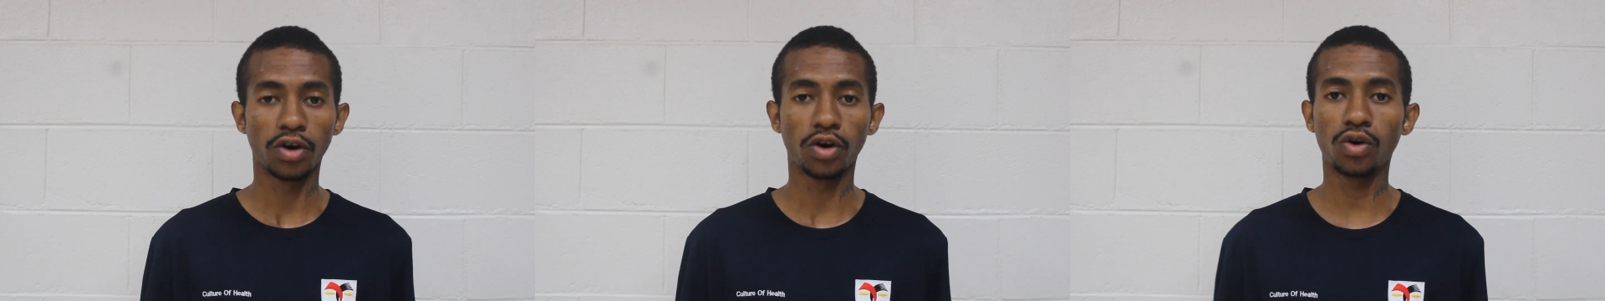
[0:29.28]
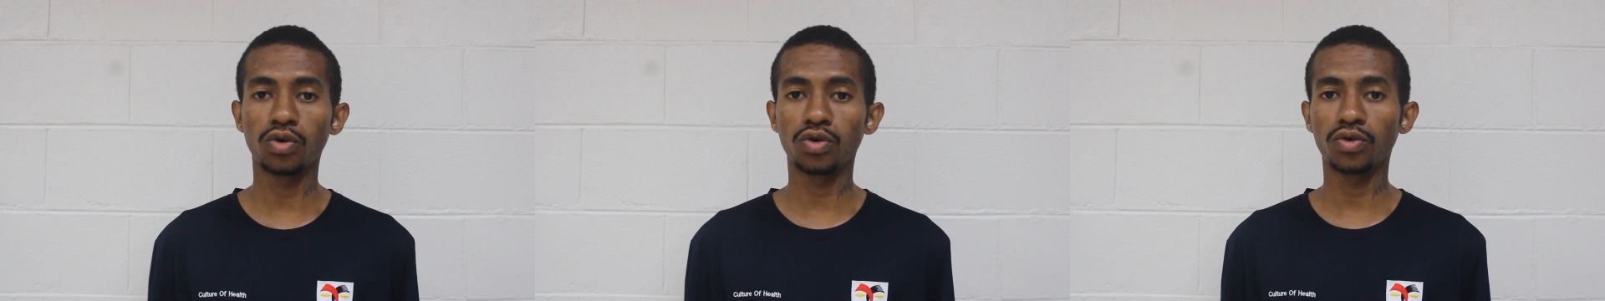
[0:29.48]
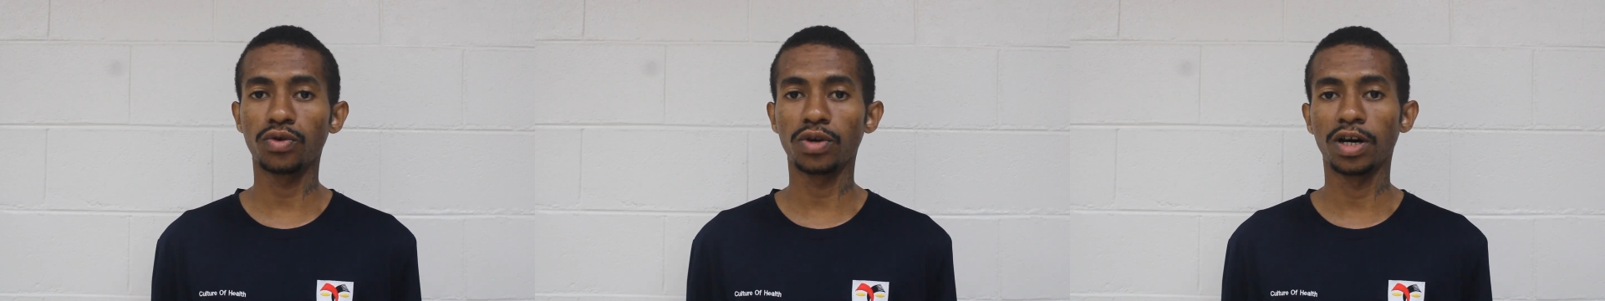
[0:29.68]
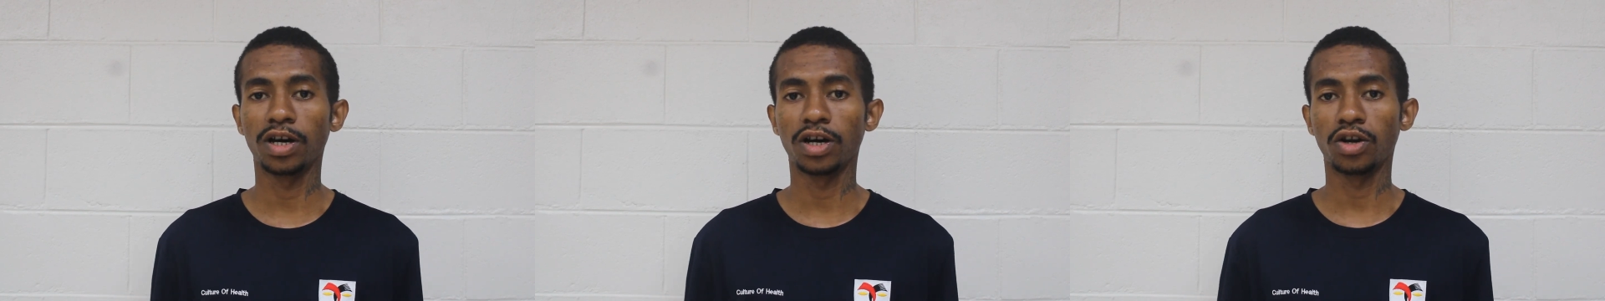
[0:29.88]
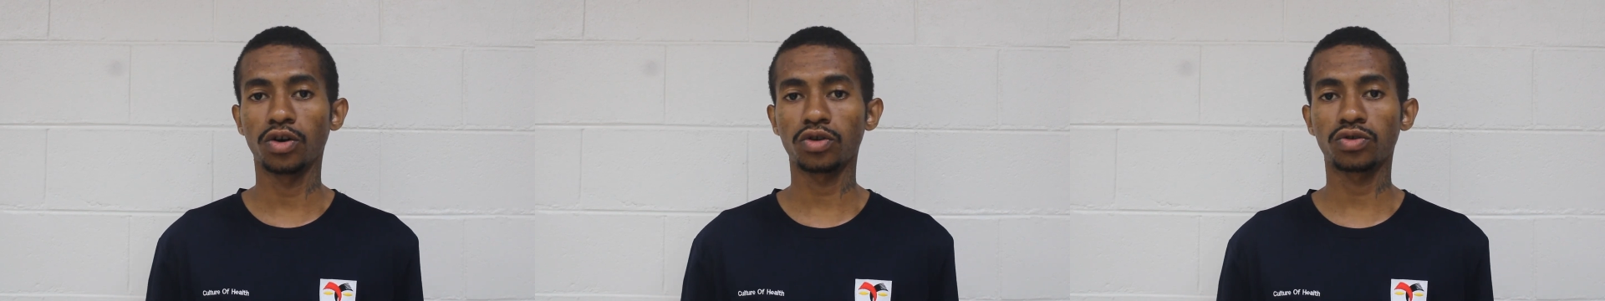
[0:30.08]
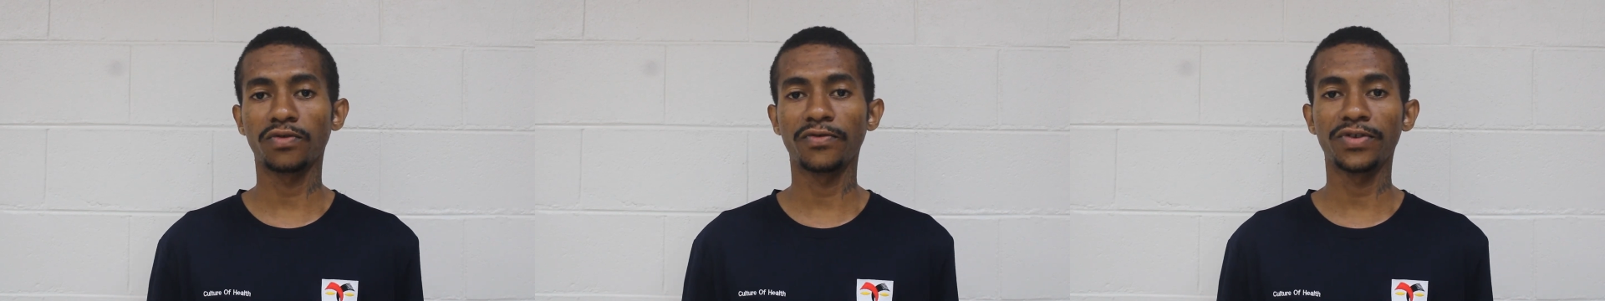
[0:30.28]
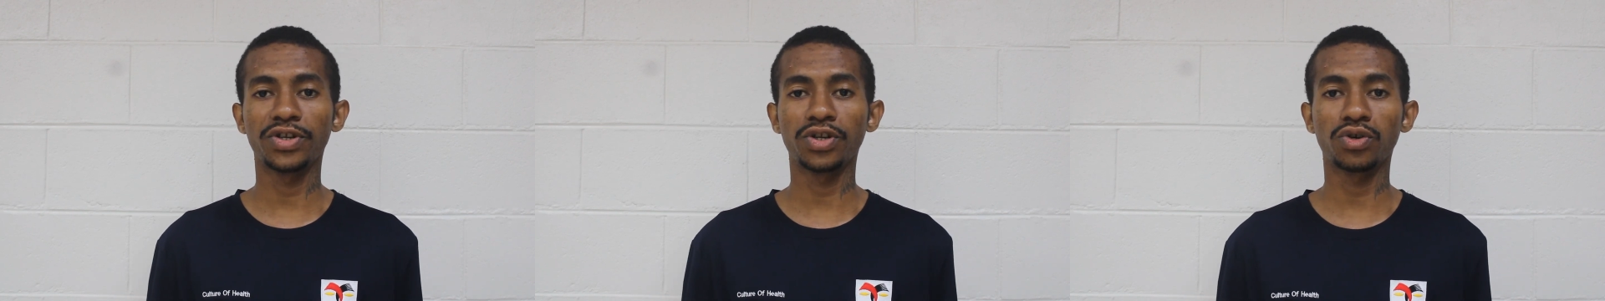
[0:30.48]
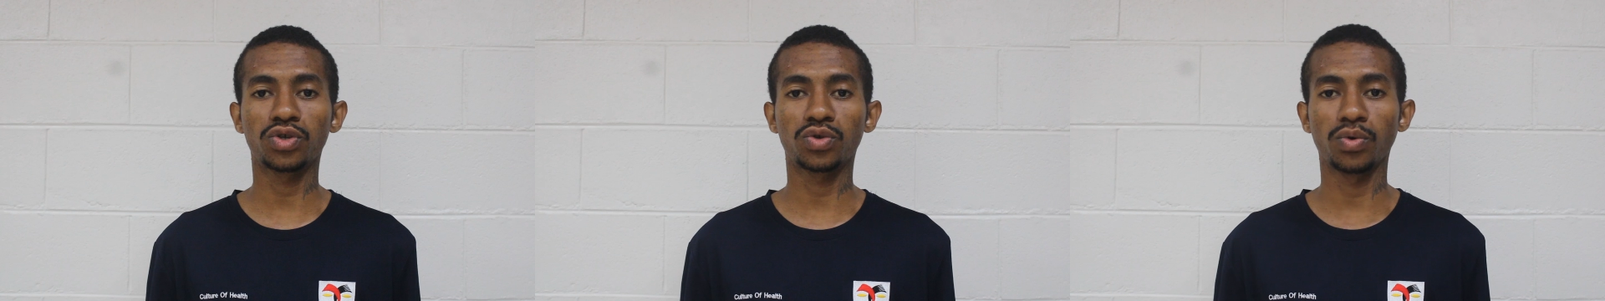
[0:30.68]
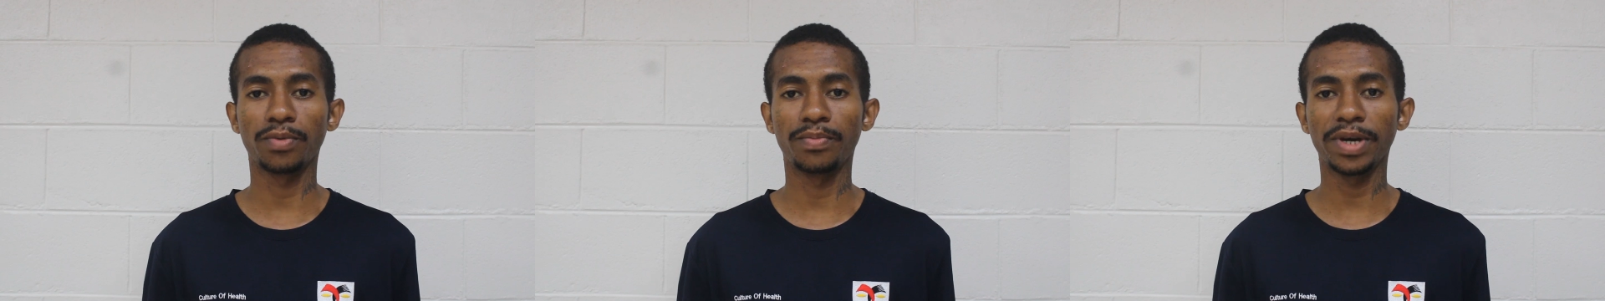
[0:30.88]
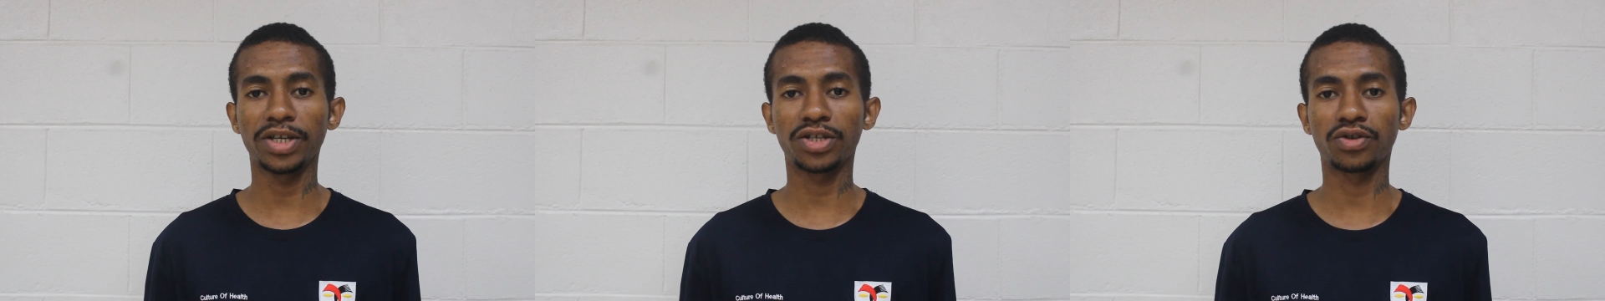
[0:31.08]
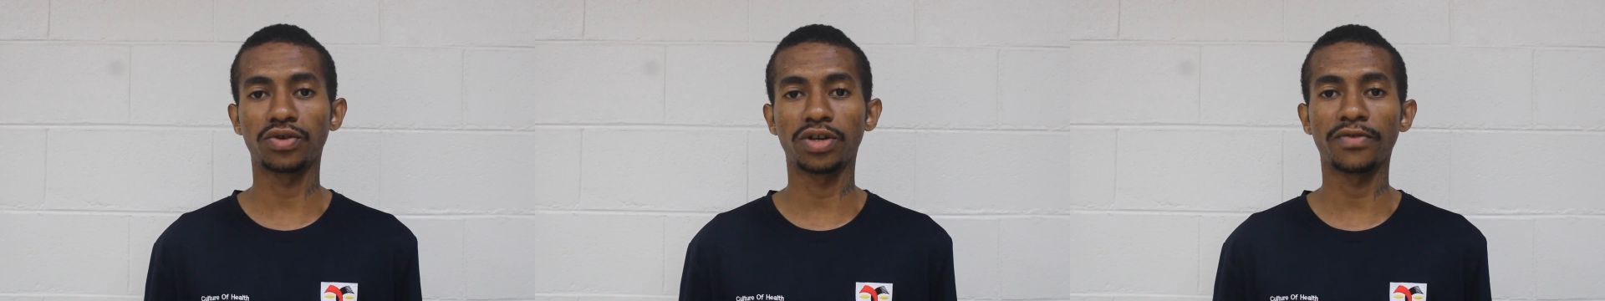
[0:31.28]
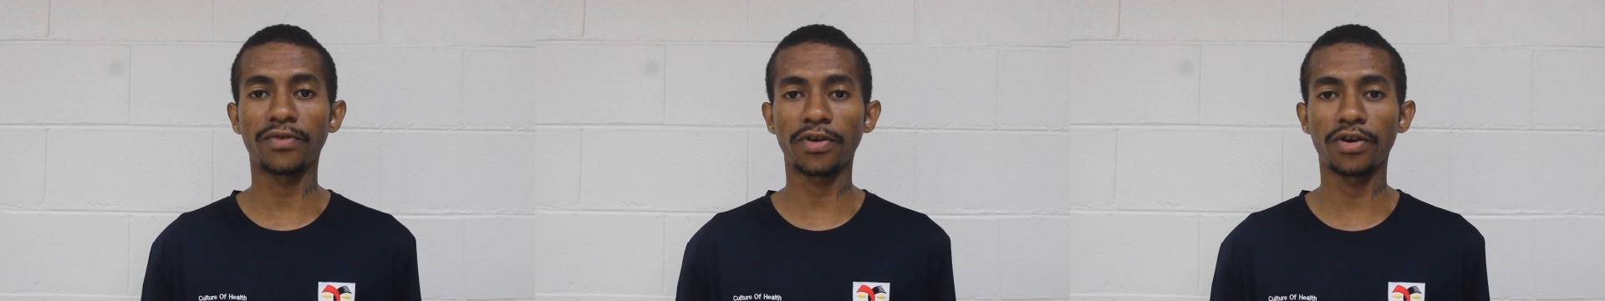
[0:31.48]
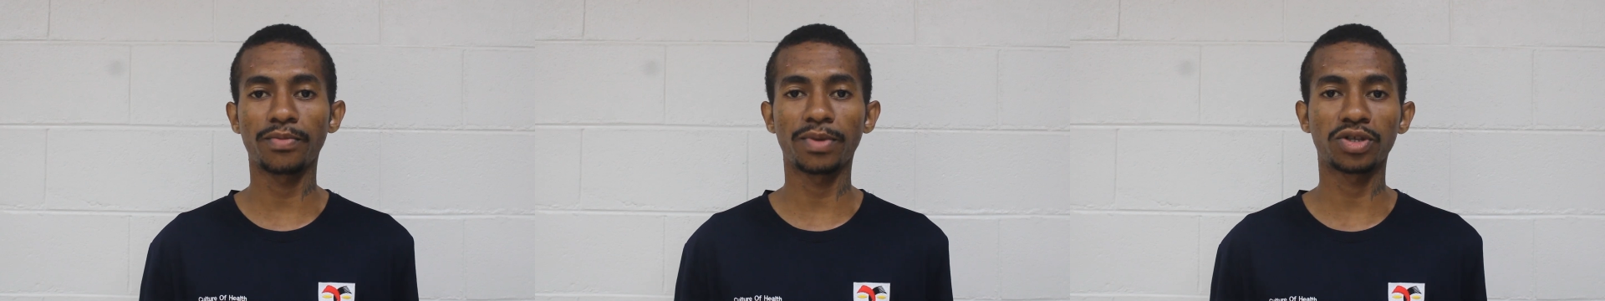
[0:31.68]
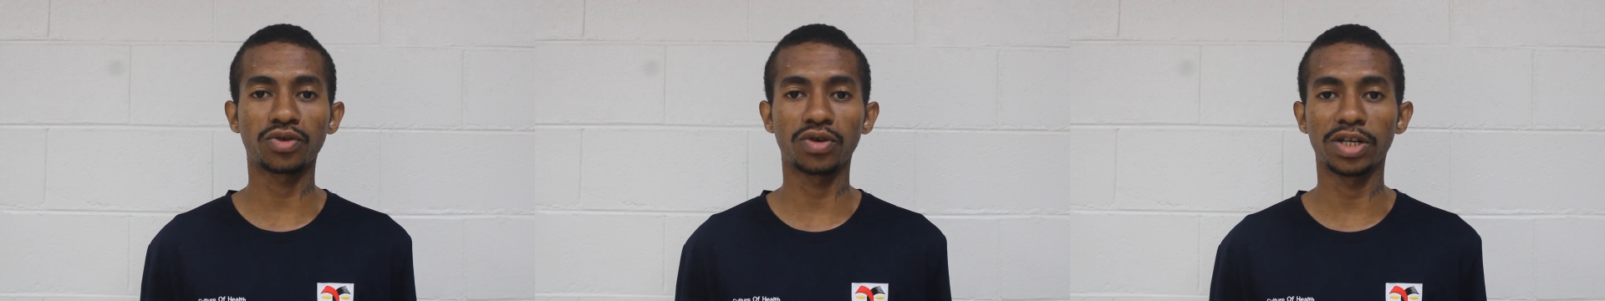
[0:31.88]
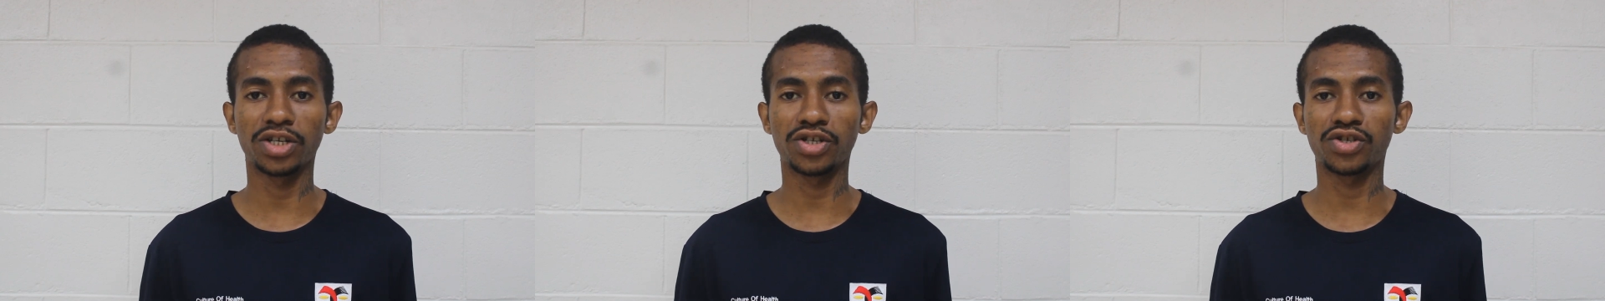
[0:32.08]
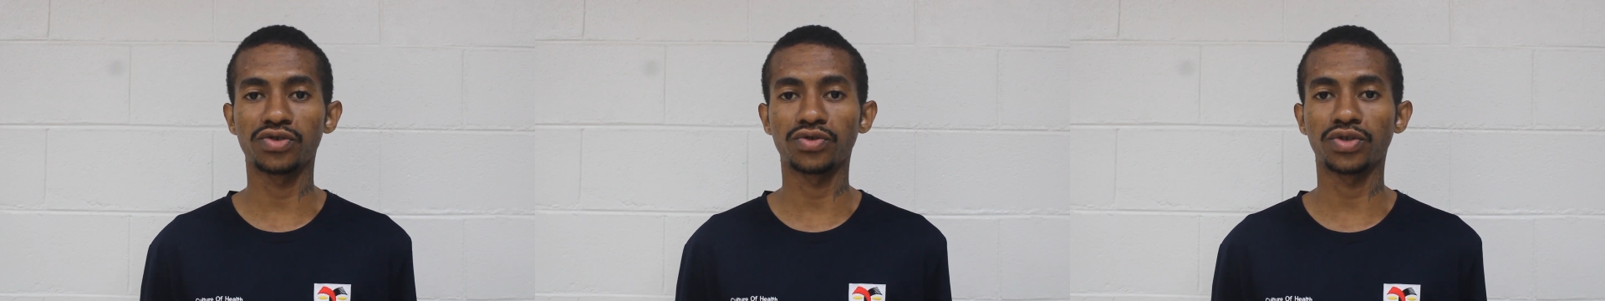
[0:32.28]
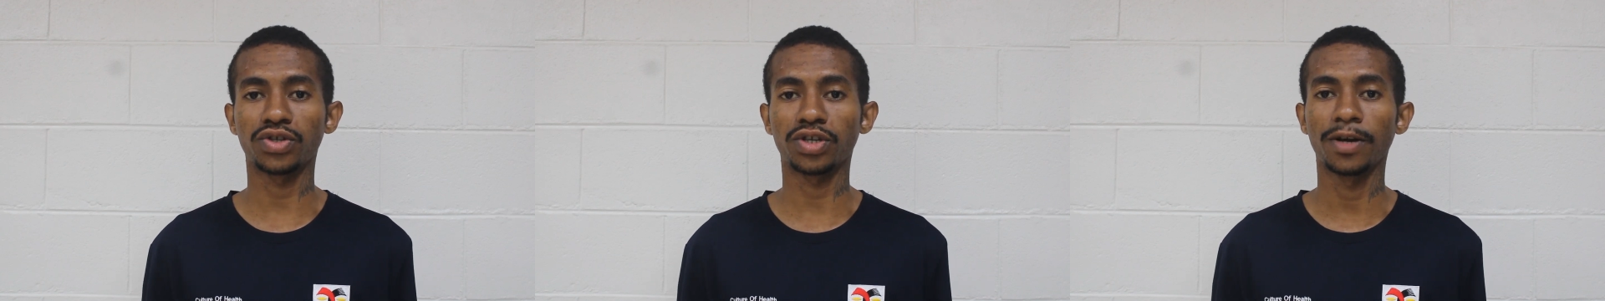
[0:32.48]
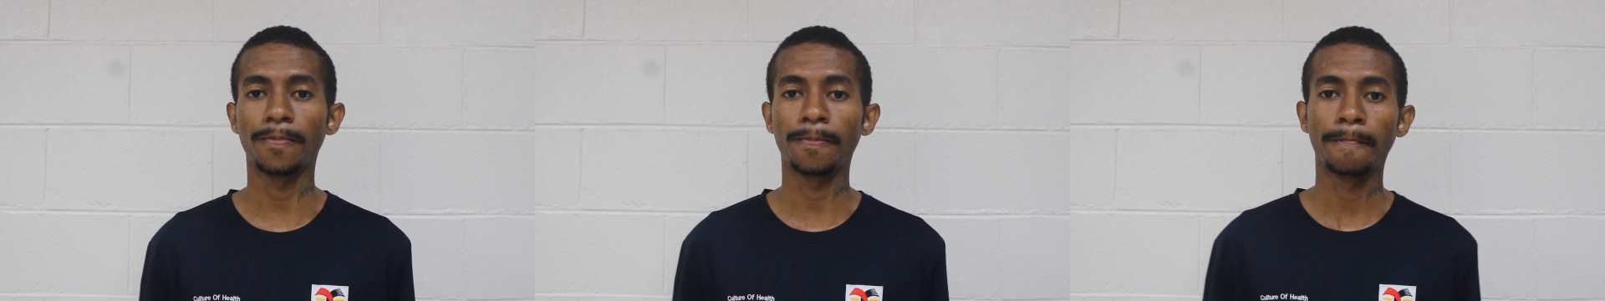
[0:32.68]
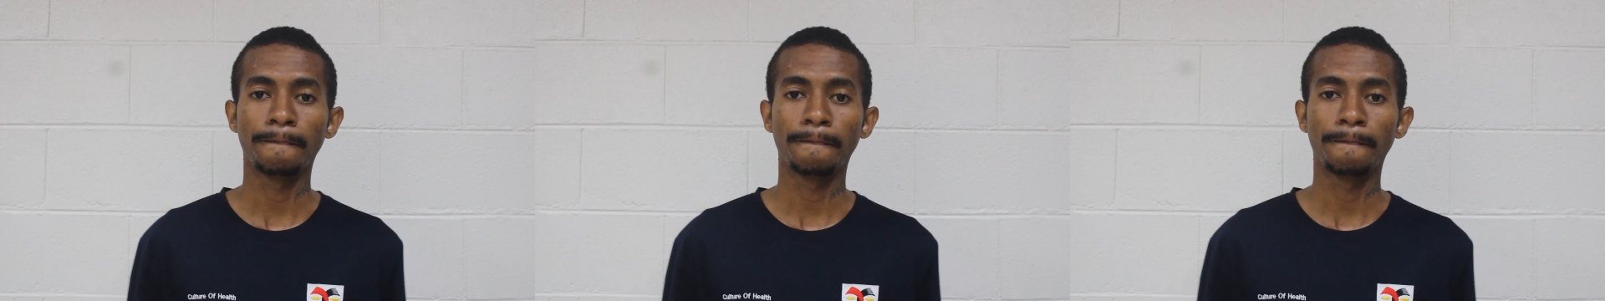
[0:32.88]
whole lot of videos were based on environmental issues.